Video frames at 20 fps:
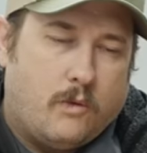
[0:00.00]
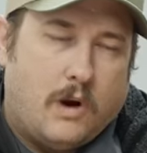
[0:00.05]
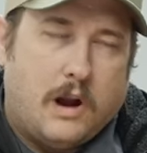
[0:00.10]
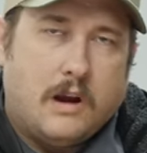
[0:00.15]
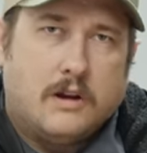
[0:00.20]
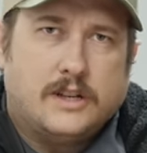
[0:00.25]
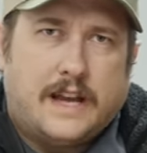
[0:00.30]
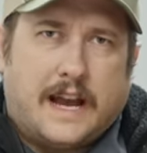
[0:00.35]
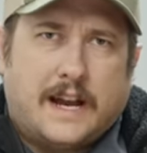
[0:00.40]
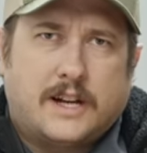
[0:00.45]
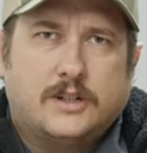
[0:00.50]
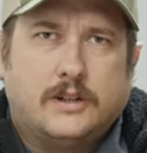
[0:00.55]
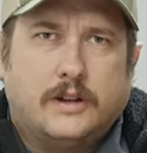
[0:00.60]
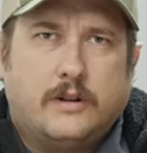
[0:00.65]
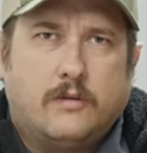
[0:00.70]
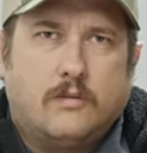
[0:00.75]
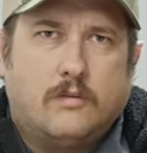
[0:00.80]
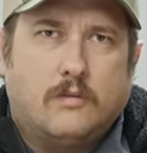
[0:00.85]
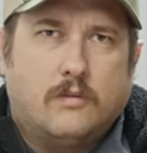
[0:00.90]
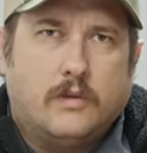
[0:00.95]
wears
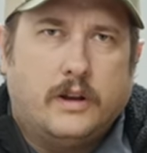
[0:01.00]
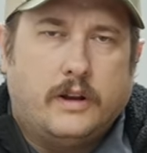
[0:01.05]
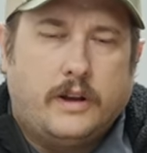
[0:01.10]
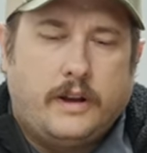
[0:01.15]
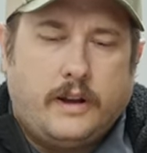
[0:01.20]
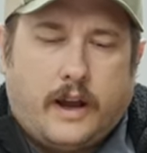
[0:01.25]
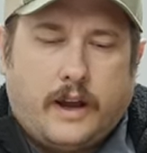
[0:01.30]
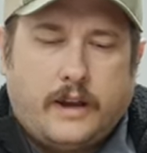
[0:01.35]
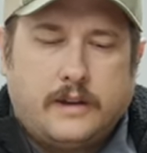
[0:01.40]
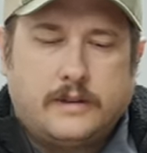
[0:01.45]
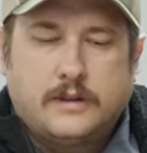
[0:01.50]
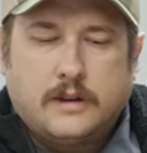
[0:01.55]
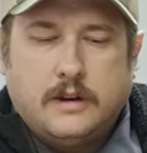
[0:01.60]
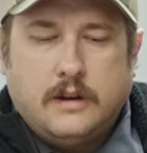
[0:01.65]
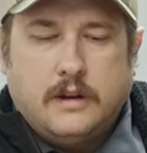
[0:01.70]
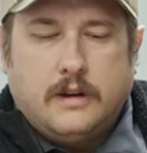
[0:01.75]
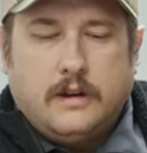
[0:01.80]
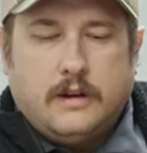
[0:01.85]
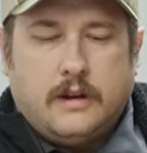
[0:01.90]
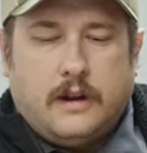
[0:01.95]
actually really nice.
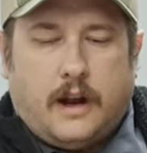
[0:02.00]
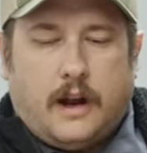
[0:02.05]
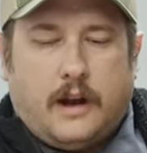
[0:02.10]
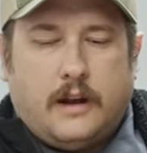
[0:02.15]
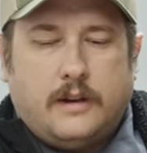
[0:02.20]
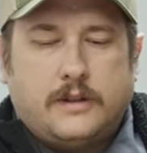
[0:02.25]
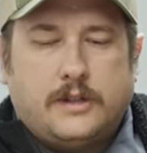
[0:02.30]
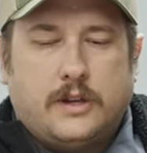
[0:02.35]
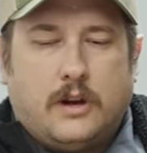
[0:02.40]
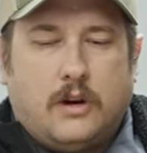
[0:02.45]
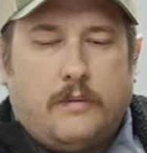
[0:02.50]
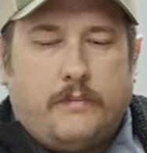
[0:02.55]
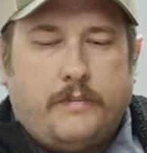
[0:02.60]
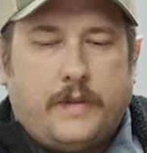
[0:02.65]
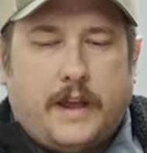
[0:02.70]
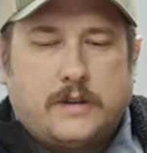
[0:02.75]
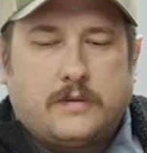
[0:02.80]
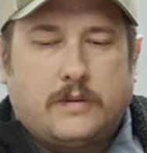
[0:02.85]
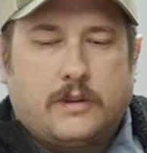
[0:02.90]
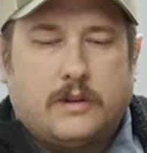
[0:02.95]
So
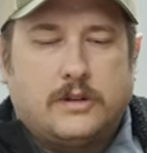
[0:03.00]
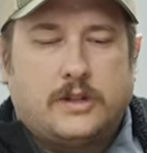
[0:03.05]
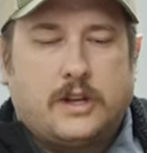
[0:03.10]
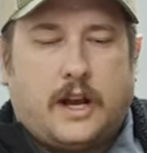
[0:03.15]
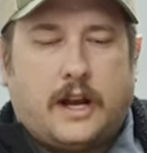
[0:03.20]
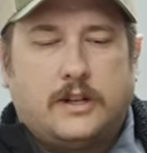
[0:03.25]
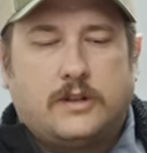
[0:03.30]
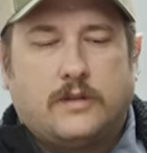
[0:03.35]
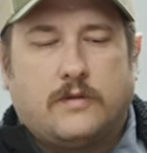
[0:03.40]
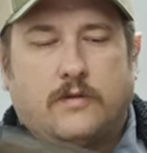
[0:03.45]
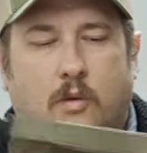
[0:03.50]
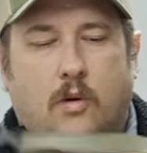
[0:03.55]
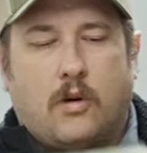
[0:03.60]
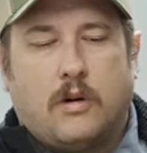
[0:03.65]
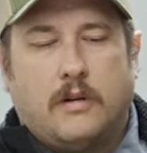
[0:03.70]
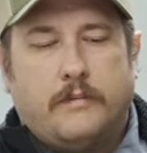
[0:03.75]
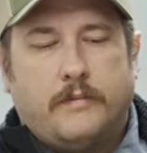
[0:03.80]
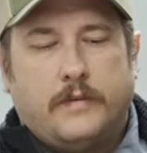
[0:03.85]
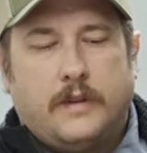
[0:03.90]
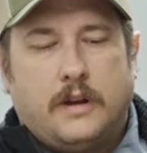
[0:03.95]
that's what those sides are
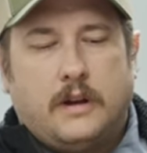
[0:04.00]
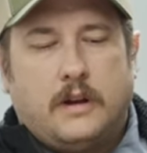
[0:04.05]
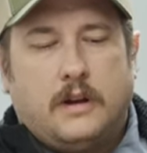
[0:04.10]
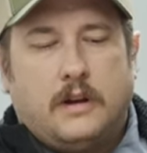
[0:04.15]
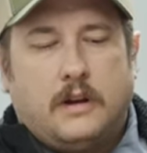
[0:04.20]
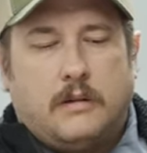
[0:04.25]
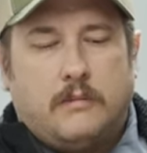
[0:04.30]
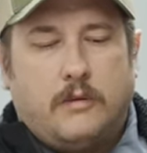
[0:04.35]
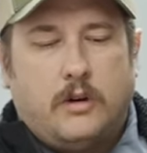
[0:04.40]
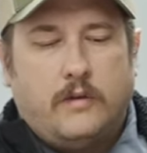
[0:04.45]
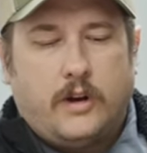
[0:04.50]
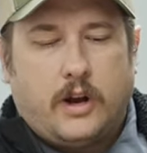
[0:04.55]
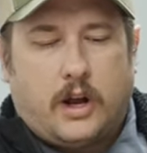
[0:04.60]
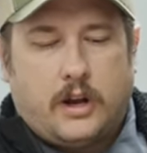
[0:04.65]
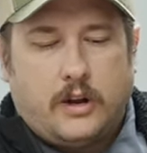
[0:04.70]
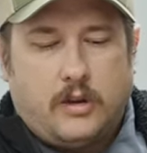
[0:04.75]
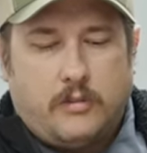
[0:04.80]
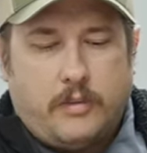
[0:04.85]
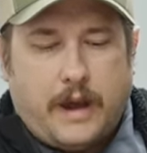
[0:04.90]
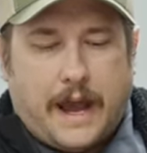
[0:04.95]
for. Moving
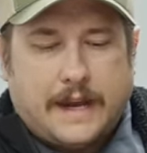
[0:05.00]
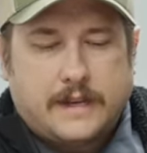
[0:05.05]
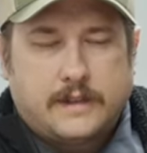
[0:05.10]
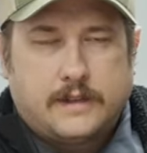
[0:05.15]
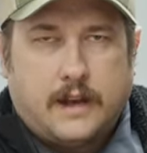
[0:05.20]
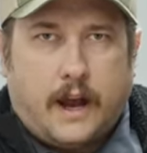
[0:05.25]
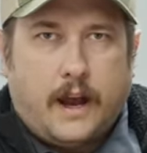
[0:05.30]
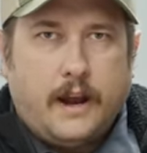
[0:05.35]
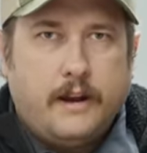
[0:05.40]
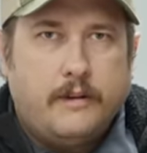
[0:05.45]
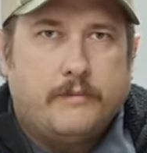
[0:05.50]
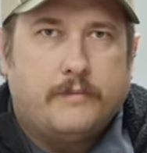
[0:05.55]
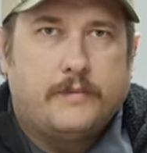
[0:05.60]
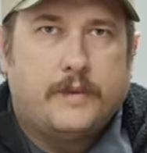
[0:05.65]
on to the back side,